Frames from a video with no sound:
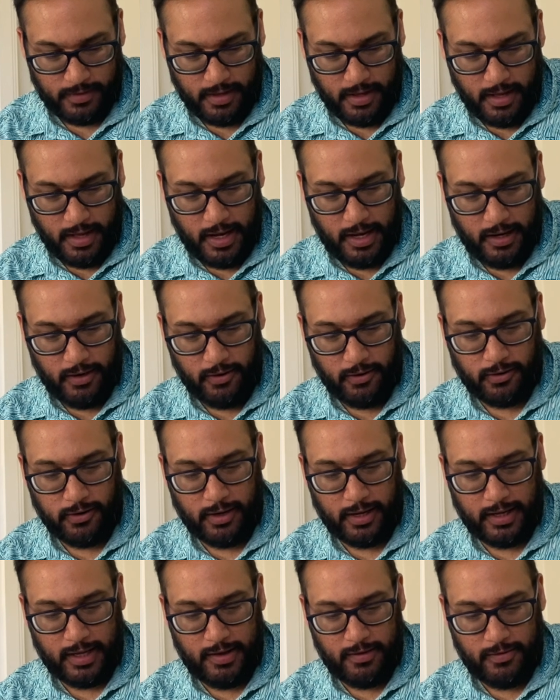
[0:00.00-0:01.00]
He looked
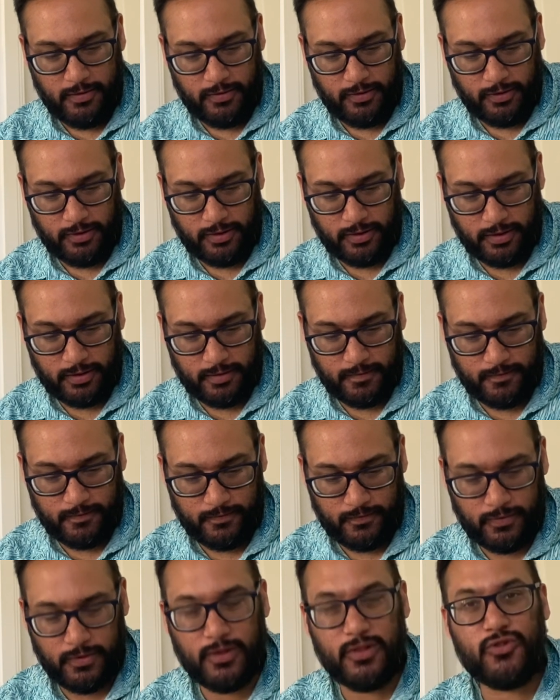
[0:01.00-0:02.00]
like he was
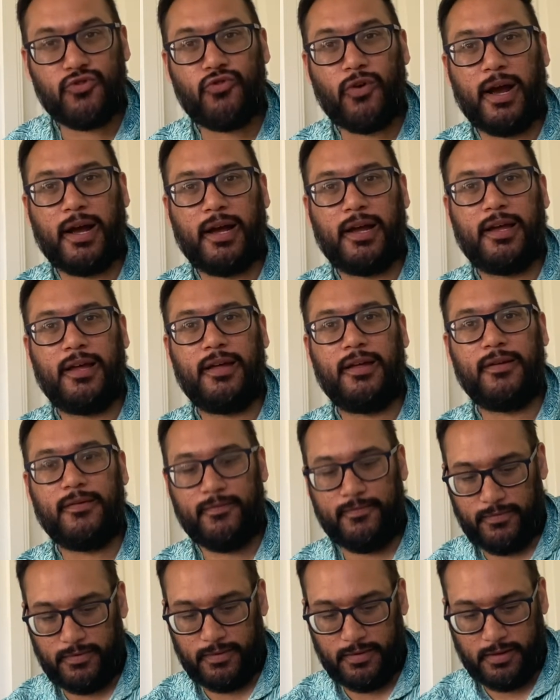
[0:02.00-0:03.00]
drug
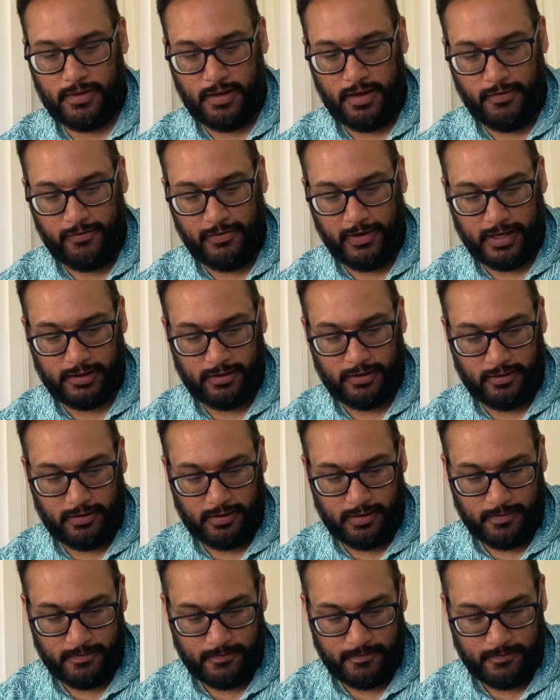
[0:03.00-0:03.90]
affected.